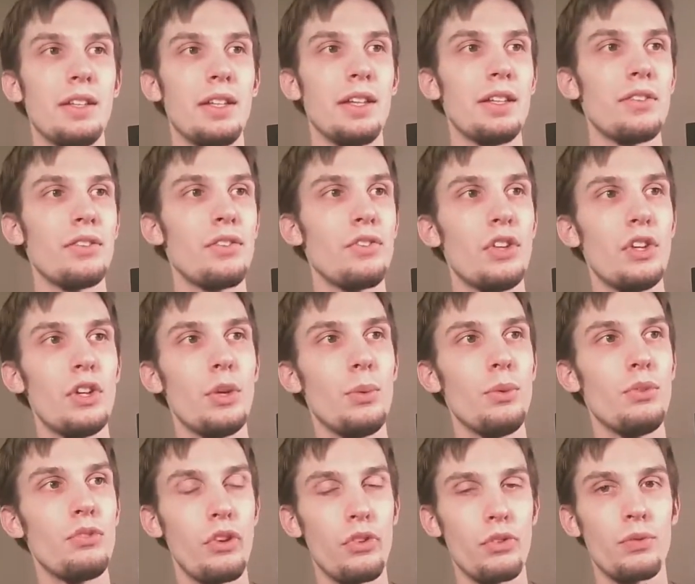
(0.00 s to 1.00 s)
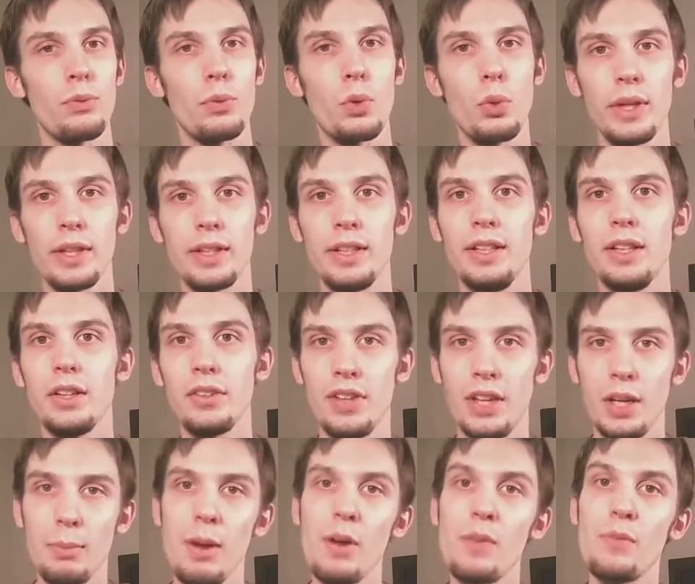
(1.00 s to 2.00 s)
So just quickly, I'll
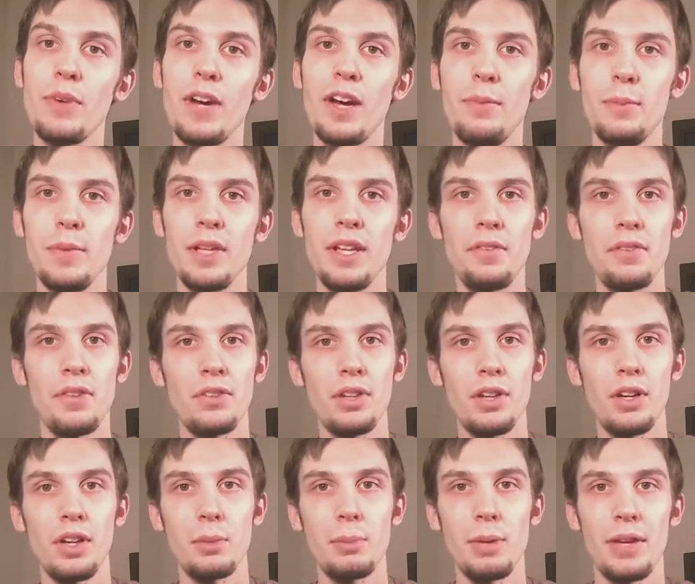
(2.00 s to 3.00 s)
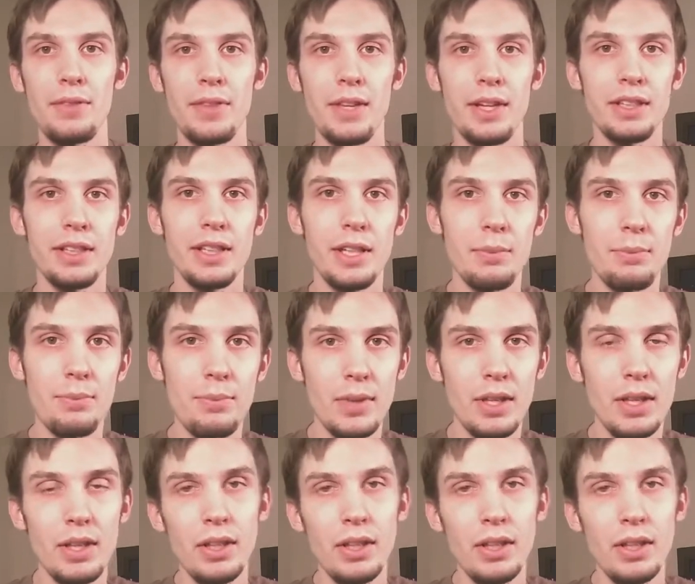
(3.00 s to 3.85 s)
take about 5 minutes to talk about that again.